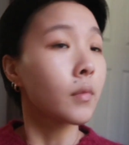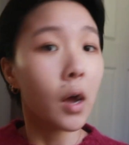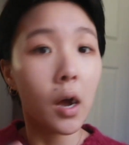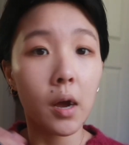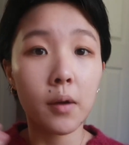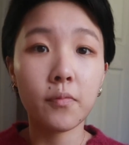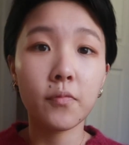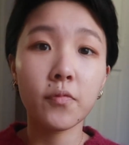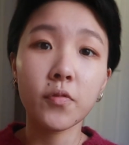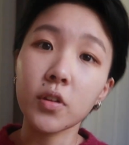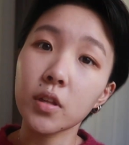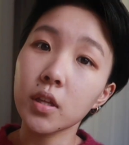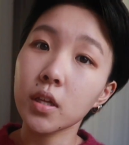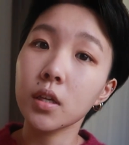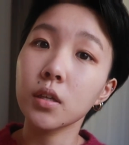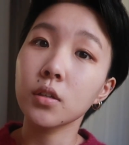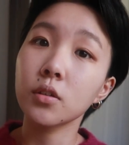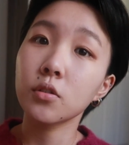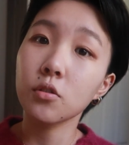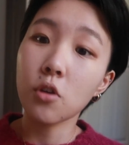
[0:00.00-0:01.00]
I'm
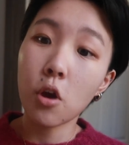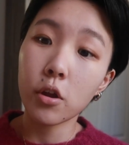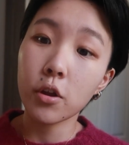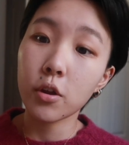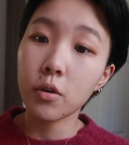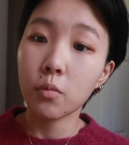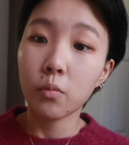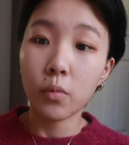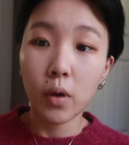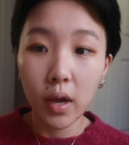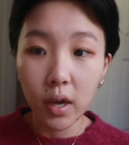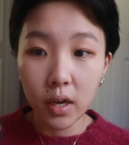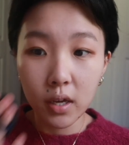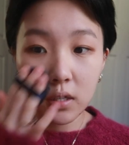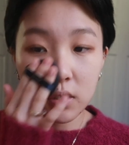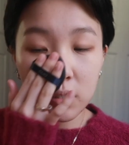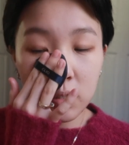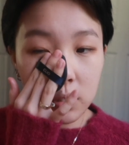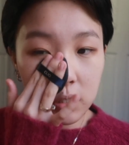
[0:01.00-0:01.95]
feeling certain ways.